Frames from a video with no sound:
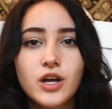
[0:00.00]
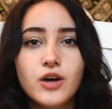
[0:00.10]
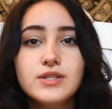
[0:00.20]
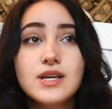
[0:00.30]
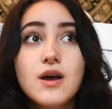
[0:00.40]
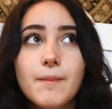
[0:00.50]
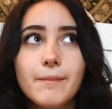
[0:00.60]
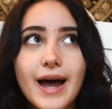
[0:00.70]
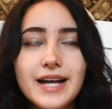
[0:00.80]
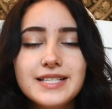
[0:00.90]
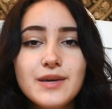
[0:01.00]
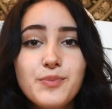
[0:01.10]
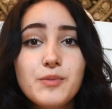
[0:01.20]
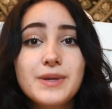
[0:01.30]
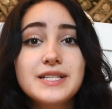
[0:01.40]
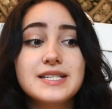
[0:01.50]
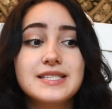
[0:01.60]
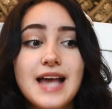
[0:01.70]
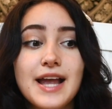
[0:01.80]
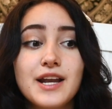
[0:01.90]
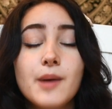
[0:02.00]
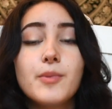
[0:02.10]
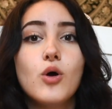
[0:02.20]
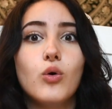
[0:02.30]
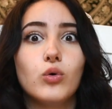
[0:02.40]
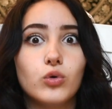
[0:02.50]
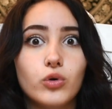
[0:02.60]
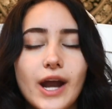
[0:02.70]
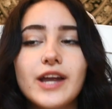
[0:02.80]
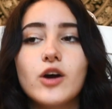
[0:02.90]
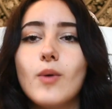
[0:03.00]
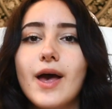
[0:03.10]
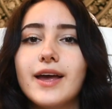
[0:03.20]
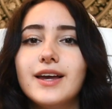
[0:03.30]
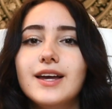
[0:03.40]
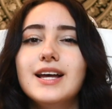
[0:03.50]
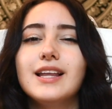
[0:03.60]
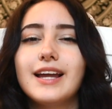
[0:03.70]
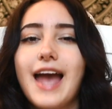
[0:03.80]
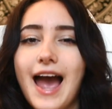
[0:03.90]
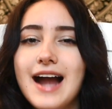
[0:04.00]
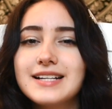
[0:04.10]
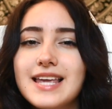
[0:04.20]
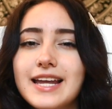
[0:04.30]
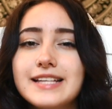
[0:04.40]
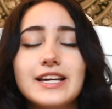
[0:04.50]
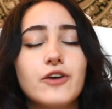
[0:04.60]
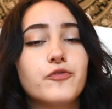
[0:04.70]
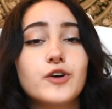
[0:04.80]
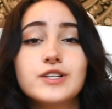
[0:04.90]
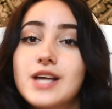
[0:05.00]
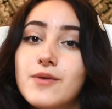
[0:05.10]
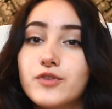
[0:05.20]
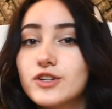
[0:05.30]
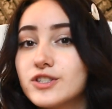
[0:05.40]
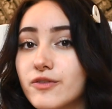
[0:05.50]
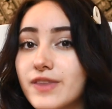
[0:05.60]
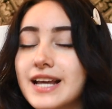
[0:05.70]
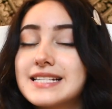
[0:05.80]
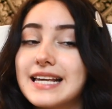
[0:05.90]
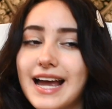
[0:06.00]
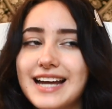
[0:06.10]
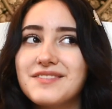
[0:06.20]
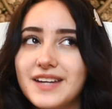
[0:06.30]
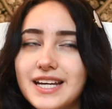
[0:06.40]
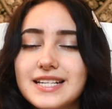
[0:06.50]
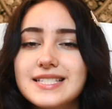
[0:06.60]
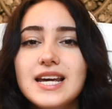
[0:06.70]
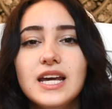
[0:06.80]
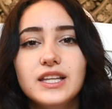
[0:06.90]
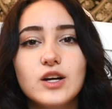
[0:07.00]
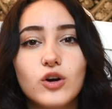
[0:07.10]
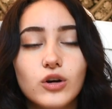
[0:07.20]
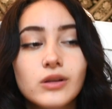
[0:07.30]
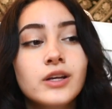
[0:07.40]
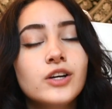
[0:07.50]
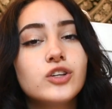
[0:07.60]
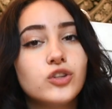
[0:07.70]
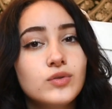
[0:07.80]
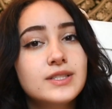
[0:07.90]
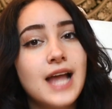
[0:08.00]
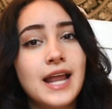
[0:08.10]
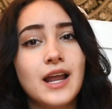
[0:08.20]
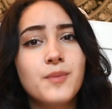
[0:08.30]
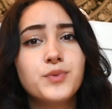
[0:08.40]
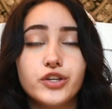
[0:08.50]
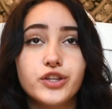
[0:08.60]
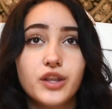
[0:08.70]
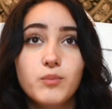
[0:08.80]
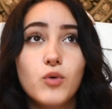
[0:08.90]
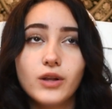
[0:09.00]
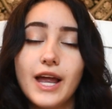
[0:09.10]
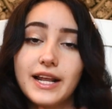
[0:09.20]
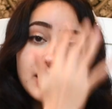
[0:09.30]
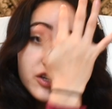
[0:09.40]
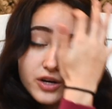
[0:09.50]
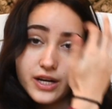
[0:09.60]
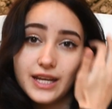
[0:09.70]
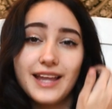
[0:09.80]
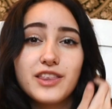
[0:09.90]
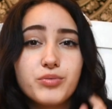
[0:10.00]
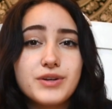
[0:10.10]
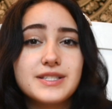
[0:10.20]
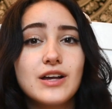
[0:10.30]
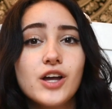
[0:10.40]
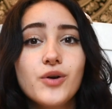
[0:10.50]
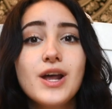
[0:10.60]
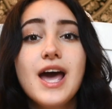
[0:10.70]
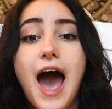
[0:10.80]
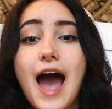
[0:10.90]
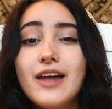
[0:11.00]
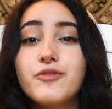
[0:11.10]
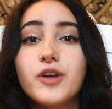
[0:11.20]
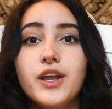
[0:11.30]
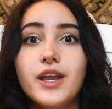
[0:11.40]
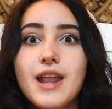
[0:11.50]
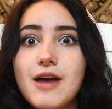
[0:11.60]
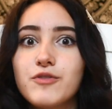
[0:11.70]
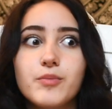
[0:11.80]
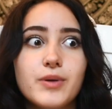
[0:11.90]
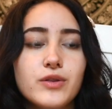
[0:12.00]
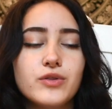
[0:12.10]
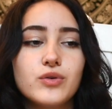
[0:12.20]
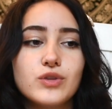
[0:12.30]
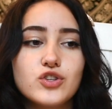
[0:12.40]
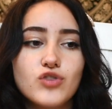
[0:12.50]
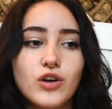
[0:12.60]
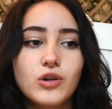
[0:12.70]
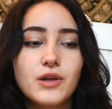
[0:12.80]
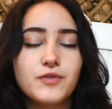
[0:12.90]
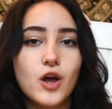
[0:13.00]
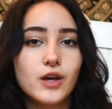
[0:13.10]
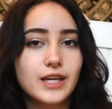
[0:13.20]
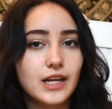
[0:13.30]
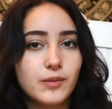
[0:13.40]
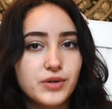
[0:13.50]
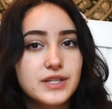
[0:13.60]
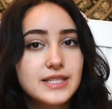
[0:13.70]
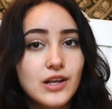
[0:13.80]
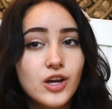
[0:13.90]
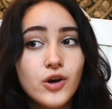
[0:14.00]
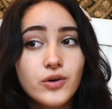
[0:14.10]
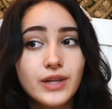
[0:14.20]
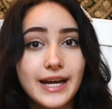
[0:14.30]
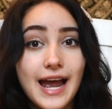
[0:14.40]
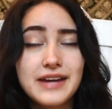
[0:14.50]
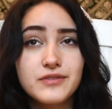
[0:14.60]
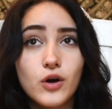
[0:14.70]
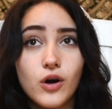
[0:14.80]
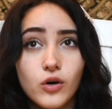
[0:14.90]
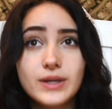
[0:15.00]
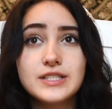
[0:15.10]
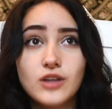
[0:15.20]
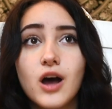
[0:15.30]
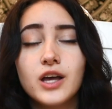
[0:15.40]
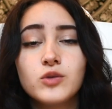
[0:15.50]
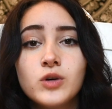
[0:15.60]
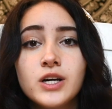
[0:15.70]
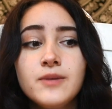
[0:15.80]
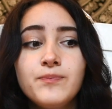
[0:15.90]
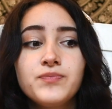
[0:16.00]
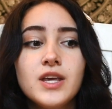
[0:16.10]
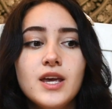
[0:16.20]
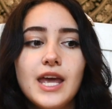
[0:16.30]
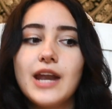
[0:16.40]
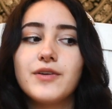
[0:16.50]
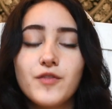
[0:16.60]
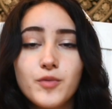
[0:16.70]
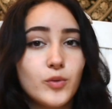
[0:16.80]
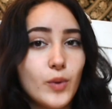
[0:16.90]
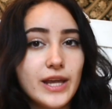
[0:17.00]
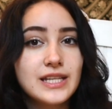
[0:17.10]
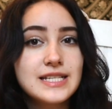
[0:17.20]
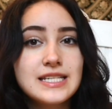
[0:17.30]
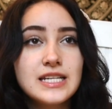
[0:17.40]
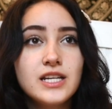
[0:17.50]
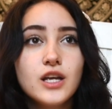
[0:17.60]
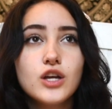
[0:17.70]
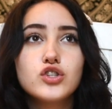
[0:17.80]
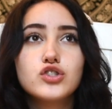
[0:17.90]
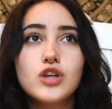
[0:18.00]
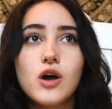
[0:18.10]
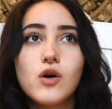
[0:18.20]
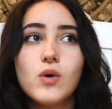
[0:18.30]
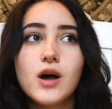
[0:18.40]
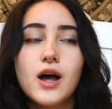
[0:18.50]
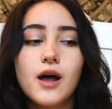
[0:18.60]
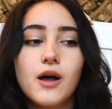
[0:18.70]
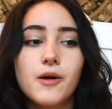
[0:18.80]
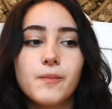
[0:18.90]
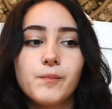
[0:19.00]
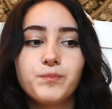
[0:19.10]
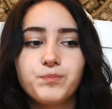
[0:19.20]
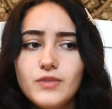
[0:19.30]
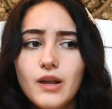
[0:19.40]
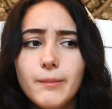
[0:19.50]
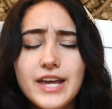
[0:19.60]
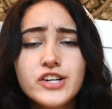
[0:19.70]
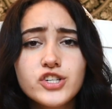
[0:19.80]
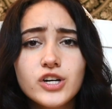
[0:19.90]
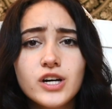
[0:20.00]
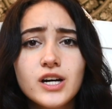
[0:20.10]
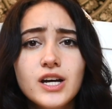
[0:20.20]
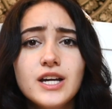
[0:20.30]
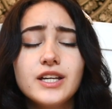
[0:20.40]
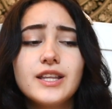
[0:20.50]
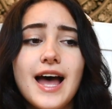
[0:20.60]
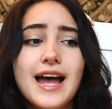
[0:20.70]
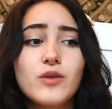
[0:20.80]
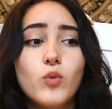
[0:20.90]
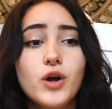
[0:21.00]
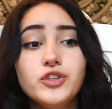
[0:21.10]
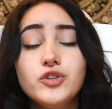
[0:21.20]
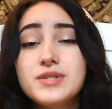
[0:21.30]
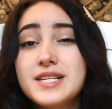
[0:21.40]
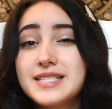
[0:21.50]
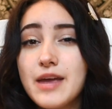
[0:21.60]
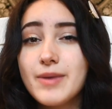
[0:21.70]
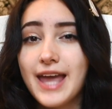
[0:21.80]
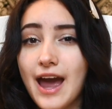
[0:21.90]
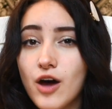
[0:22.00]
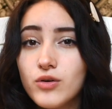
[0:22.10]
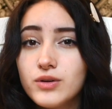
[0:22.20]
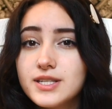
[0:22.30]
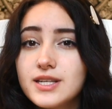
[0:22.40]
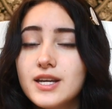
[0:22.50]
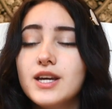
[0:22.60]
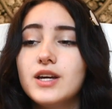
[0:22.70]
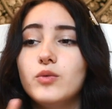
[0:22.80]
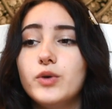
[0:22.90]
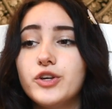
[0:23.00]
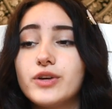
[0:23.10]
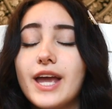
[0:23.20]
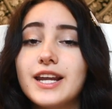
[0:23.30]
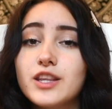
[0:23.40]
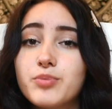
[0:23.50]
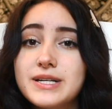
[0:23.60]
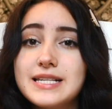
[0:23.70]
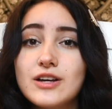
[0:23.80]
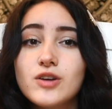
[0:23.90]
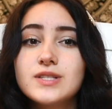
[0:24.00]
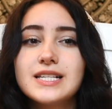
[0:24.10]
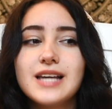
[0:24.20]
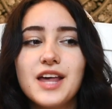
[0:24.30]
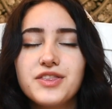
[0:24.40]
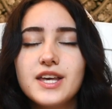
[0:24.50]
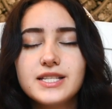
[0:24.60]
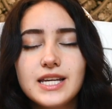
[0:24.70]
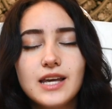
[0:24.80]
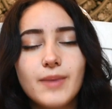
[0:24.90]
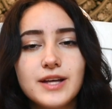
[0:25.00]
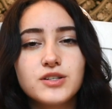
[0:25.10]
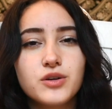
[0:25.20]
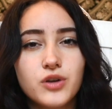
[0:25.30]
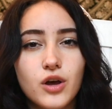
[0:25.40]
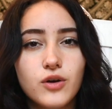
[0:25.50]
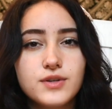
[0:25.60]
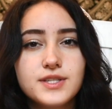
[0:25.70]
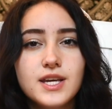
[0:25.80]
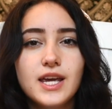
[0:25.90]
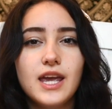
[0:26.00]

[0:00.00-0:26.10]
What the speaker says: codes, my tip would be to sign up right away. Like, act like it's like a first come first serve thing, because it kind of is. The earlier you sign up, the more likely you're gonna get the presale code. I have never been through the struggle of not getting a presale code. Like, I've always gotten one and I've never been waitlisted. So make sure that one, you use the same account when you're getting the presale codes, because I think Ticketmaster knows